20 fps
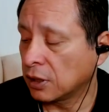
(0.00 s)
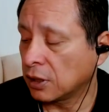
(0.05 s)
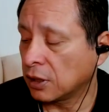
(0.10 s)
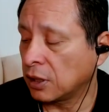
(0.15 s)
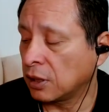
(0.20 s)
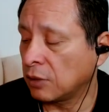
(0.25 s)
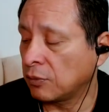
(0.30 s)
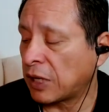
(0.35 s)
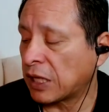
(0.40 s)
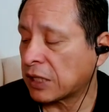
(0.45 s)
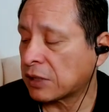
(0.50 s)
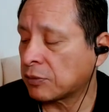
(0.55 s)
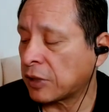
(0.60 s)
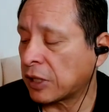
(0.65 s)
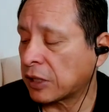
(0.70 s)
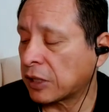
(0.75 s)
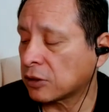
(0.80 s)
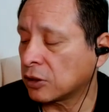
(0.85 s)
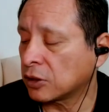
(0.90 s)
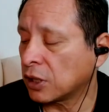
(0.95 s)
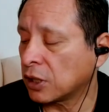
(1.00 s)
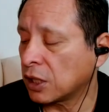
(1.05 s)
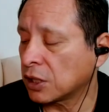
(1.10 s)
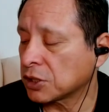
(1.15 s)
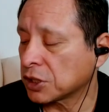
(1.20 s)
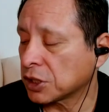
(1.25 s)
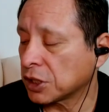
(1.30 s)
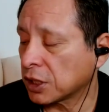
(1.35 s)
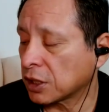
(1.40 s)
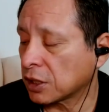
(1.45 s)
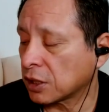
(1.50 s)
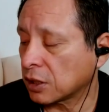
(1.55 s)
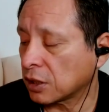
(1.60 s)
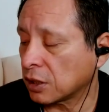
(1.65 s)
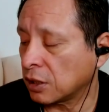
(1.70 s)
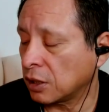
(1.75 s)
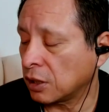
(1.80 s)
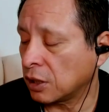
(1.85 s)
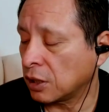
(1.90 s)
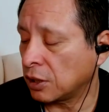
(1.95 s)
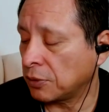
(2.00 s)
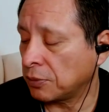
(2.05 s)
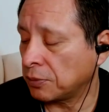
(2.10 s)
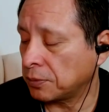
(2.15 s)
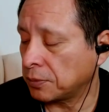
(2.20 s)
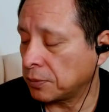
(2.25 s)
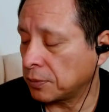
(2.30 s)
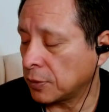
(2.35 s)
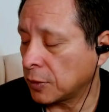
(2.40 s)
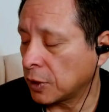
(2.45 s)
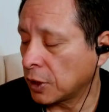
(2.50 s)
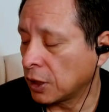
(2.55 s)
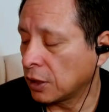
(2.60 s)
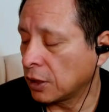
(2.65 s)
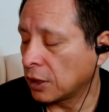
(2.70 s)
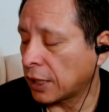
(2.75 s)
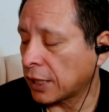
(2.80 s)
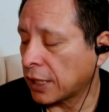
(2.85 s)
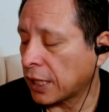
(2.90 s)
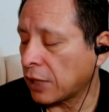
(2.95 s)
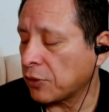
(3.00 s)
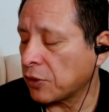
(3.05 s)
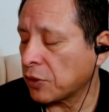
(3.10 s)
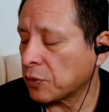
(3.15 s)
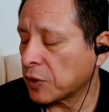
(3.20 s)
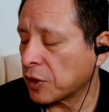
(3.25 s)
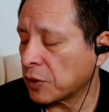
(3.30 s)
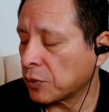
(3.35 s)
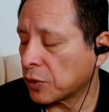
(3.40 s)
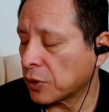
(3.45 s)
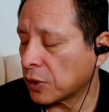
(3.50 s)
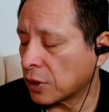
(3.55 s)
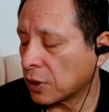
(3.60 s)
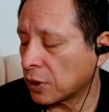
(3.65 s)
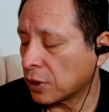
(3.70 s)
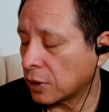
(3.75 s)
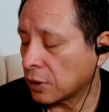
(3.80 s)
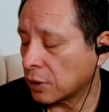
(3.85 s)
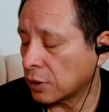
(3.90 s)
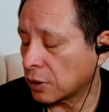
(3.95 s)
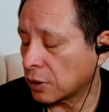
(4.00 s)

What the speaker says: Mathematical logic. I can't remember